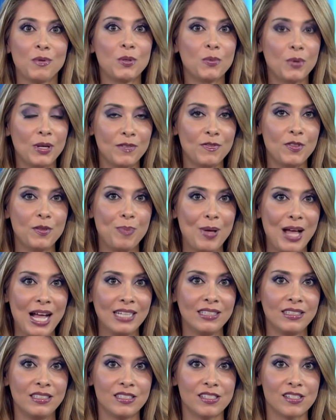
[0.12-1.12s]
Well, one of the
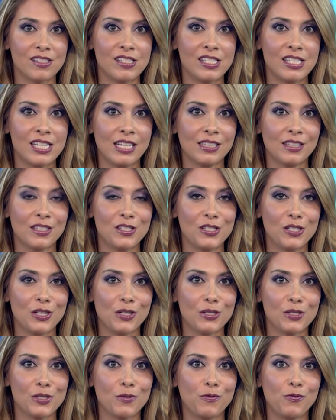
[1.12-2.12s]
panelists at this
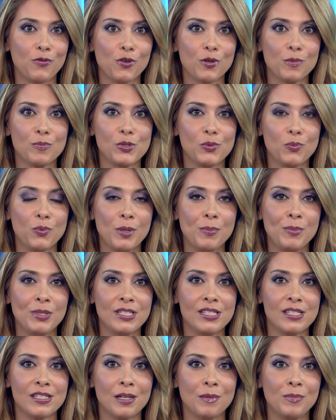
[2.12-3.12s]
year's Forbes
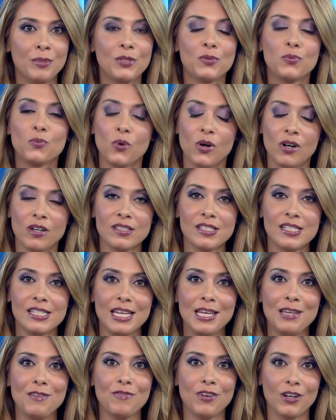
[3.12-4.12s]
Women's Summit was
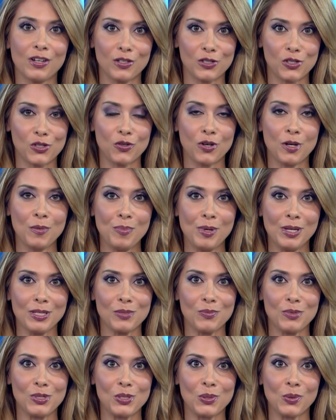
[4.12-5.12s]
Ivanka Trump,
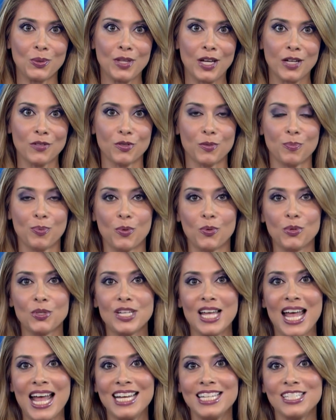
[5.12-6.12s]
as we saw in that
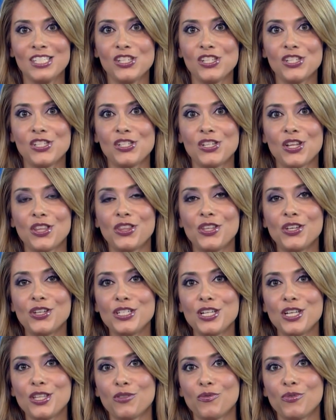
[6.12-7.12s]
report. And at just
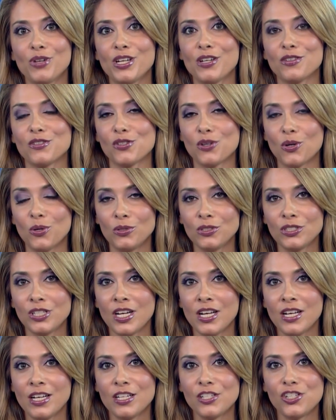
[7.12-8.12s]
33 years old,
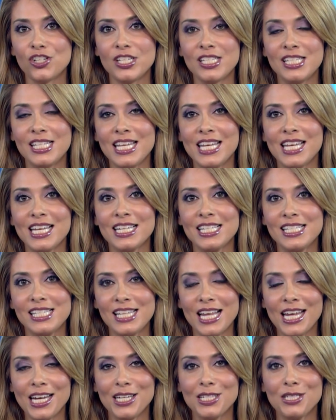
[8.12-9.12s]
she's the
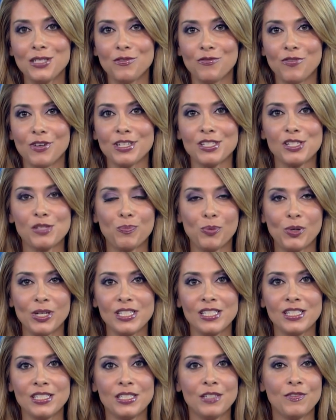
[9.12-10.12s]
Executive Vice
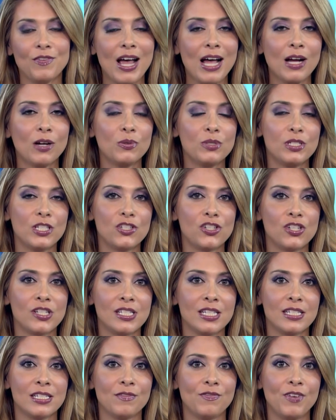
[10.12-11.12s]
President of
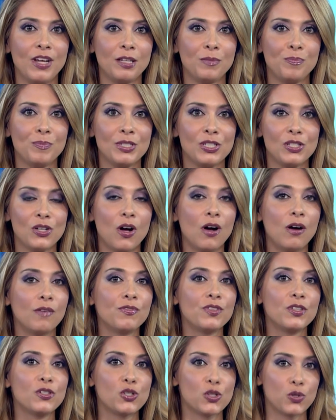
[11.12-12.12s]
Acquisitions and Development
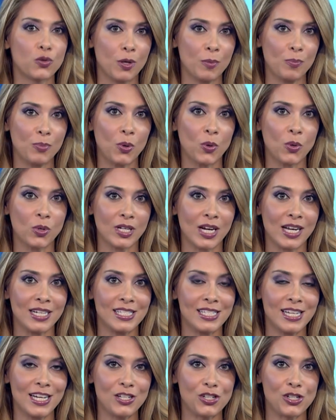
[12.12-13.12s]
of the Trump
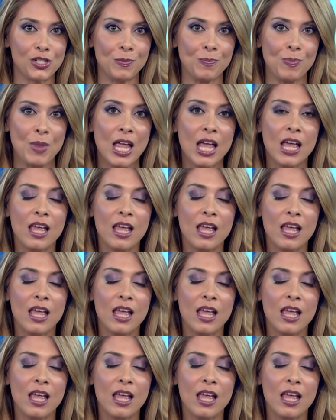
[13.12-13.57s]
Organization.